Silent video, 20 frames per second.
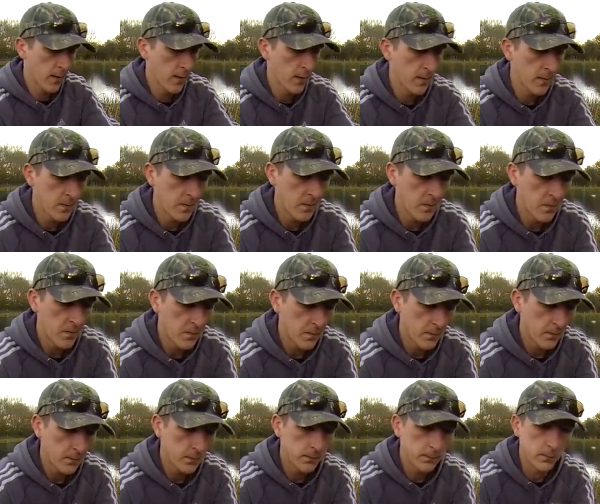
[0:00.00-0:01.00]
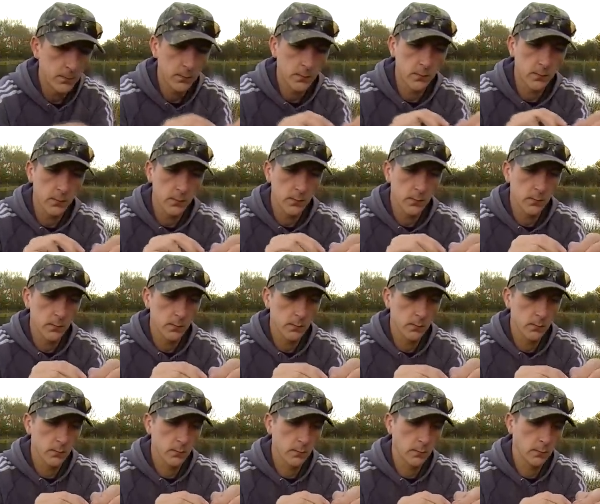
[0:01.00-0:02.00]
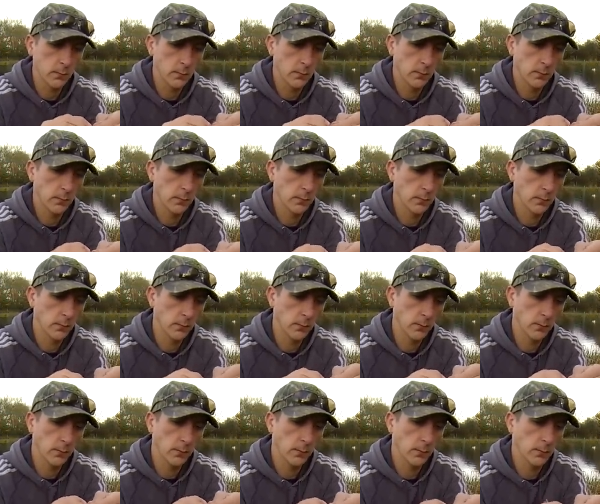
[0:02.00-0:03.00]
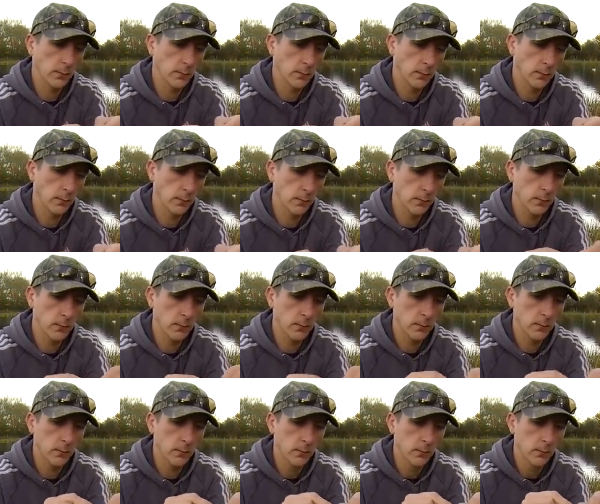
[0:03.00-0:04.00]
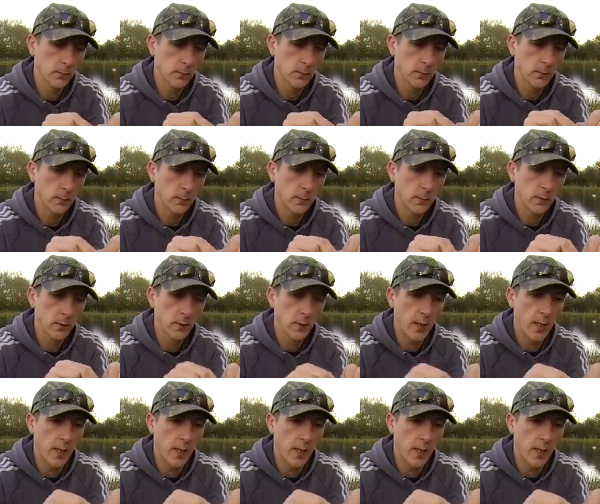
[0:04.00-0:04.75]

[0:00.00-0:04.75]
(silence)